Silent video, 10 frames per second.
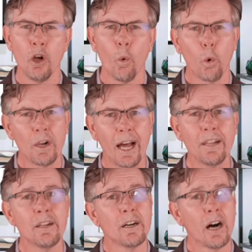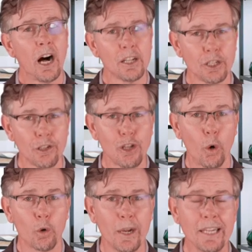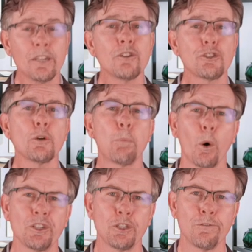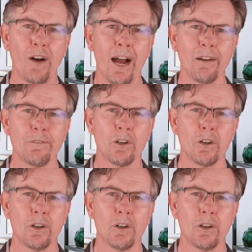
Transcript: we're at a little lower rate, 2.25.